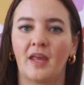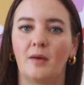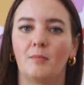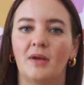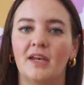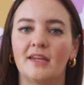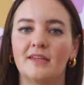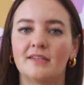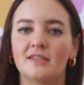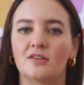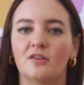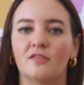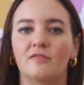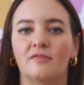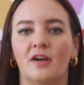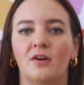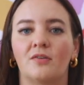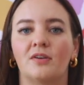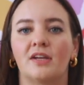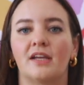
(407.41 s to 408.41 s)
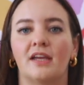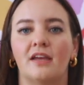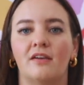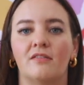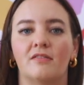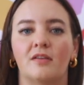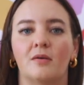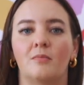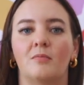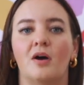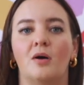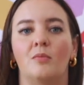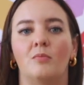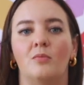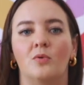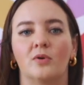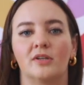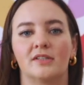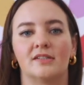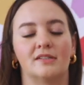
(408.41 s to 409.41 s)
Many still found it gave them a
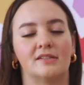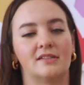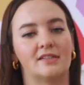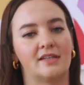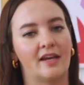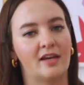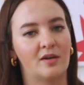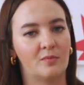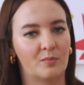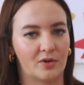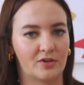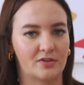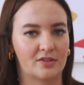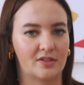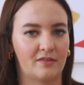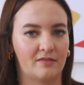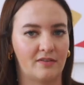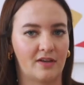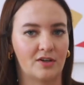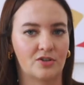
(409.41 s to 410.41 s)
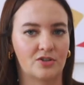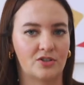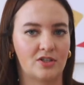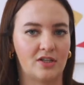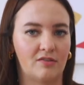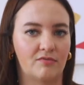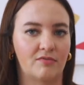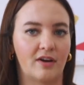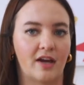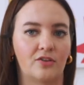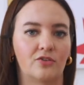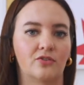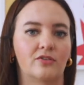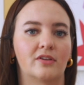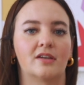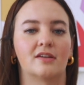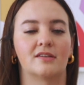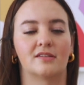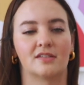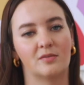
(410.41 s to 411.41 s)
more sustained burst of energy rather
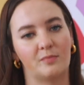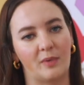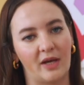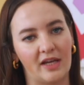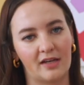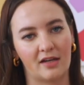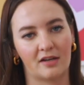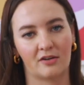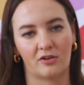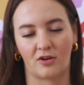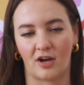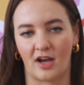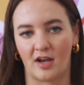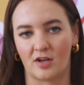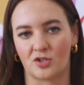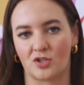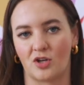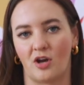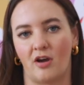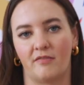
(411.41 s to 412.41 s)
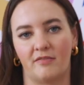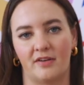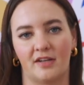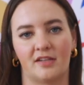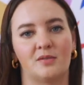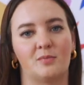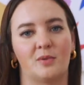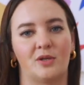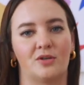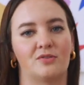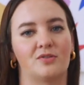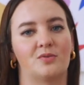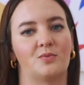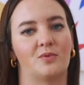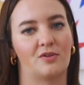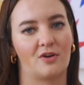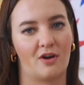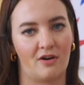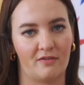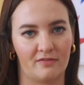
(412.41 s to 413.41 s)
than a spike and crash often experienced
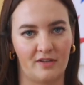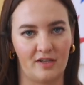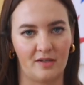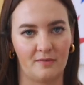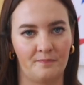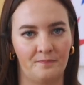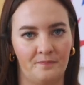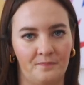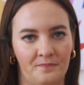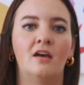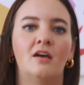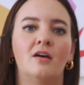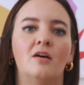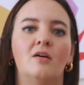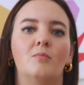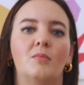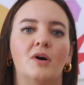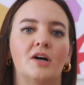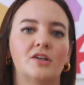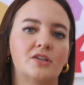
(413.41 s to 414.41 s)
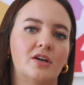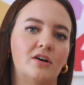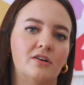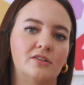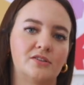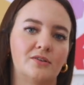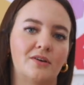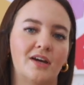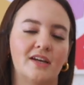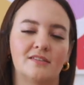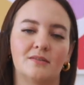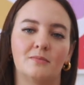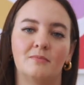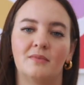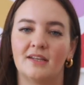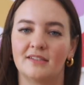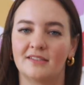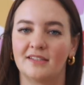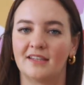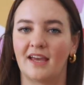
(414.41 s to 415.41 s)
with coffee. Matcha also has
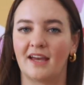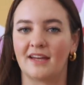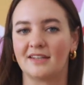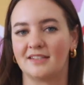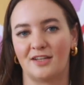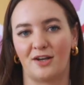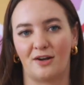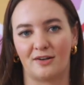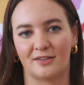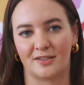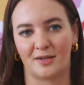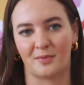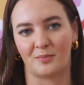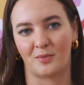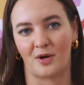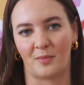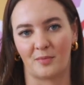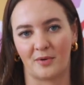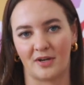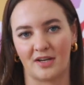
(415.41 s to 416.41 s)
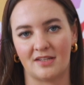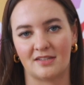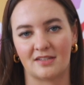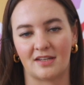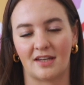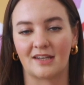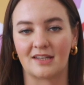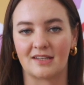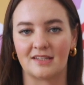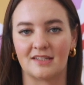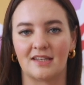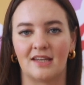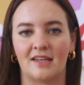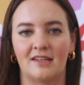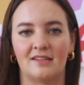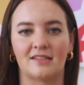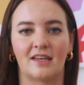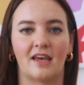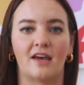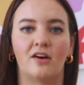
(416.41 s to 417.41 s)
amazing antioxidant properties and
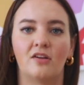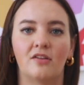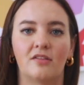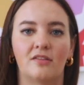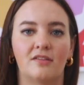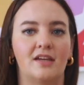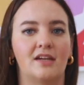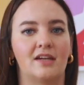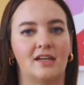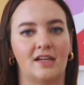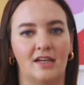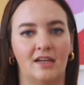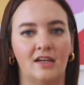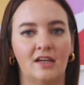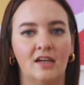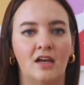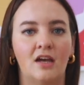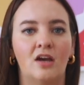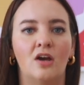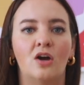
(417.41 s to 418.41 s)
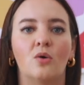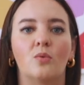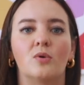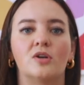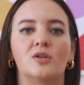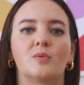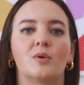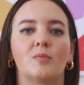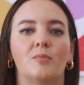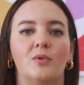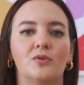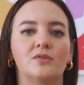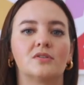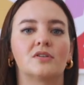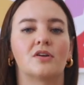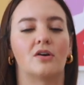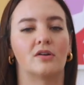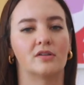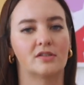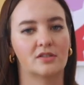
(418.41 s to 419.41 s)
contains L-theanine, which promotes
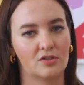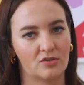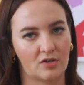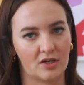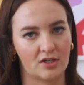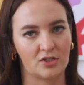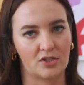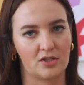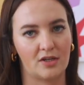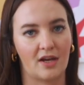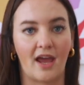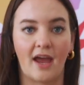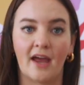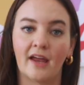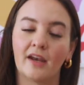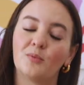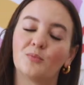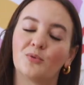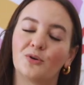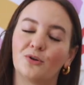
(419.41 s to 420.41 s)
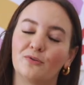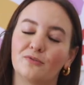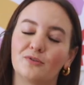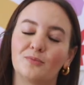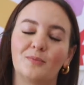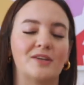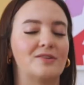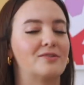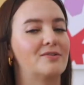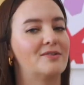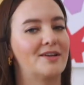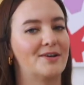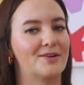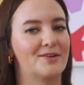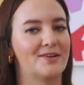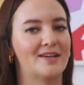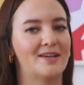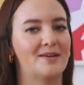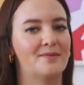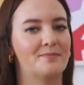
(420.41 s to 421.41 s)
concentration and improves mental
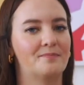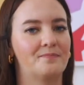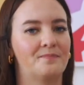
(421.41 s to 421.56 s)
clarity.